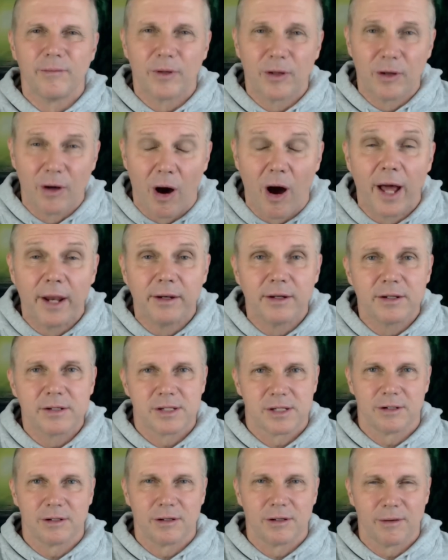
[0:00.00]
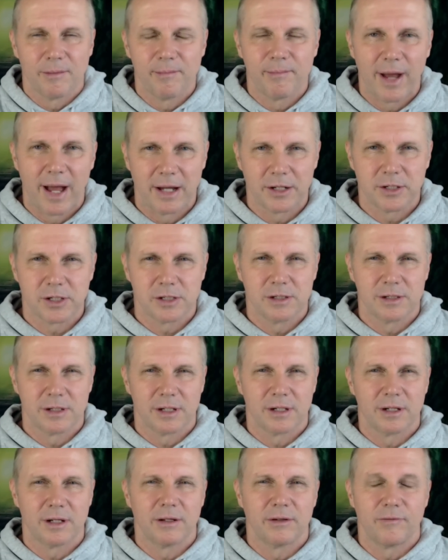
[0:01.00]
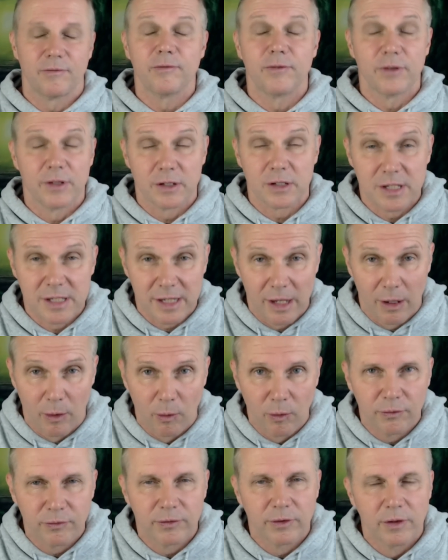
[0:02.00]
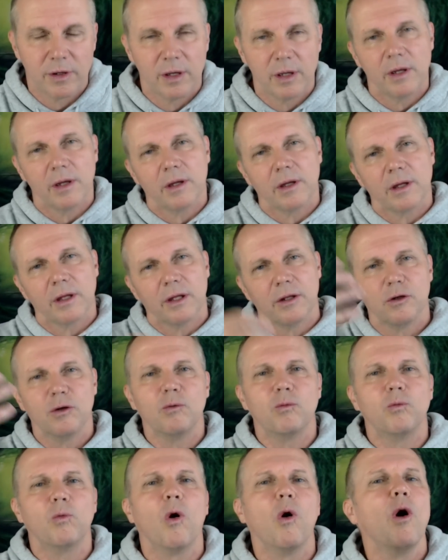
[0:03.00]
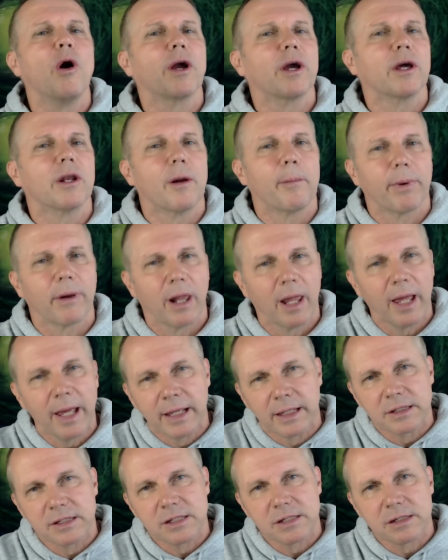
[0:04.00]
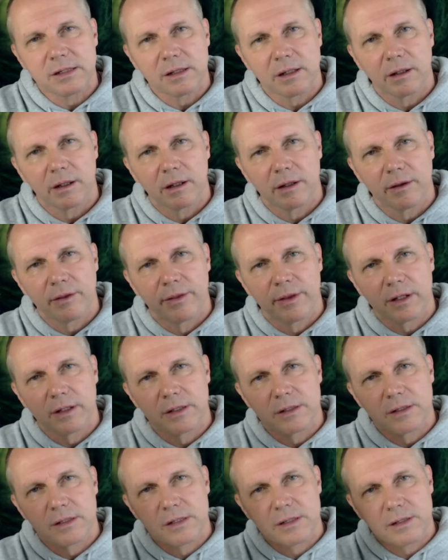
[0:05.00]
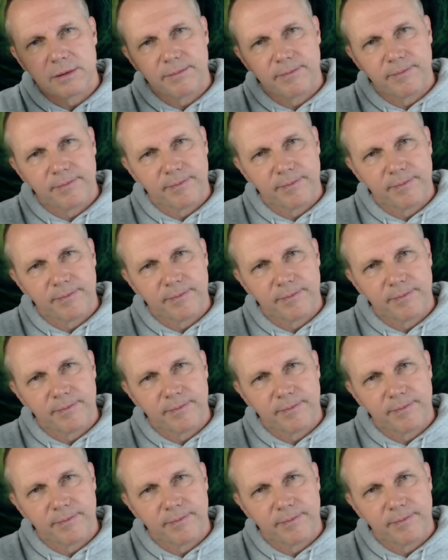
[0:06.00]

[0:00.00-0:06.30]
kindness and compassion and for yourself, and you work in a place that is,